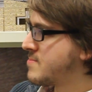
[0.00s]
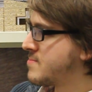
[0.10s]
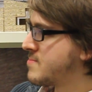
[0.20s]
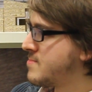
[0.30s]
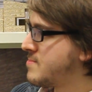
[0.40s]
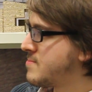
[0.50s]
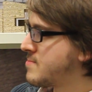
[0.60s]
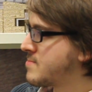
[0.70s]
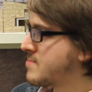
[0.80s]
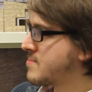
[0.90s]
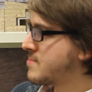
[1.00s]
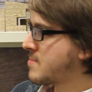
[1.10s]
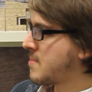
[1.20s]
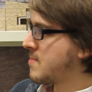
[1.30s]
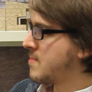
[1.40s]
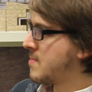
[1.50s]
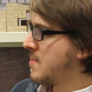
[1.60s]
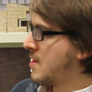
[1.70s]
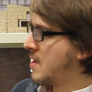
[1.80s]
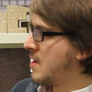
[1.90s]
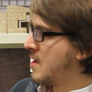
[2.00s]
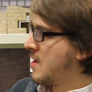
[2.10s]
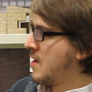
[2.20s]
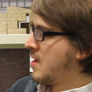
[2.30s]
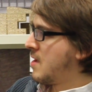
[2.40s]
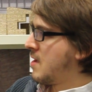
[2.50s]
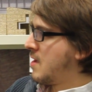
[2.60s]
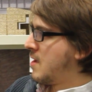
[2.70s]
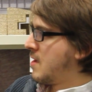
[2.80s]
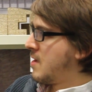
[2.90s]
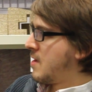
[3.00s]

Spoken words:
(no one is talking)